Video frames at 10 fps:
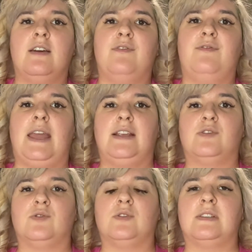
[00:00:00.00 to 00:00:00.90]

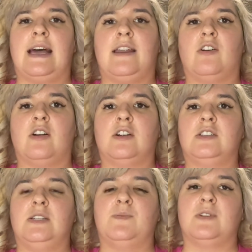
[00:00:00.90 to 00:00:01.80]
facials that are
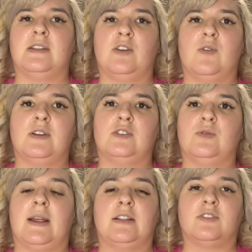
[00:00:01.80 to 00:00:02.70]
cheaper than going to a
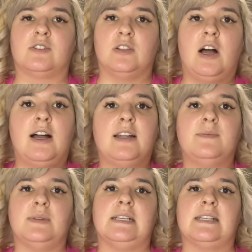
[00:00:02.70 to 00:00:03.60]
regular salon,
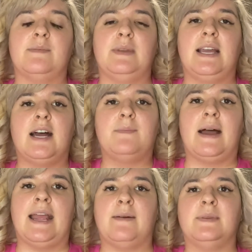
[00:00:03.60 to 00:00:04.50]
please hit me up. I
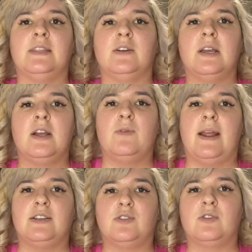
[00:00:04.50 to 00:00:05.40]
am in the
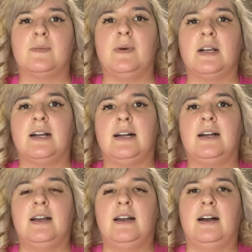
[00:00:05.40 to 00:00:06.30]
Rancho Cucamonga,
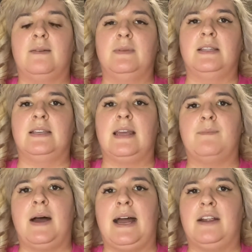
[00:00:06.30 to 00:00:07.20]
Inland
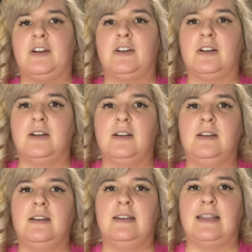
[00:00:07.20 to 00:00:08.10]
Empire
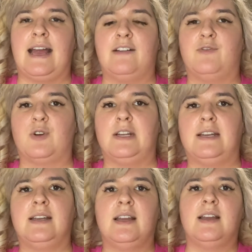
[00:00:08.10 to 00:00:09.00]
in California
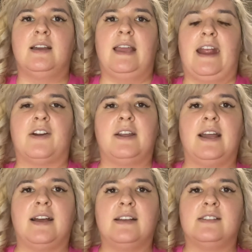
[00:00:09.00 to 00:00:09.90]

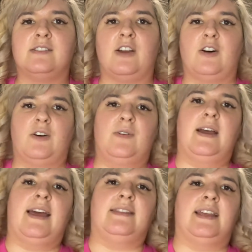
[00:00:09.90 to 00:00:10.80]
area. So,
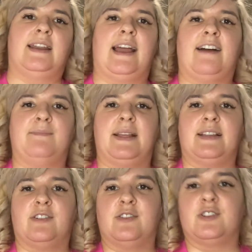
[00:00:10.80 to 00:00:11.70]
and then I have my
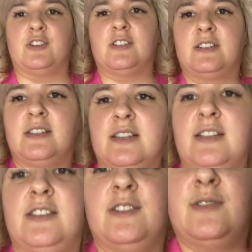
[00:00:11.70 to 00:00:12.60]
little shirt
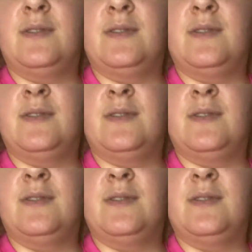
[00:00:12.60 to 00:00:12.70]
too.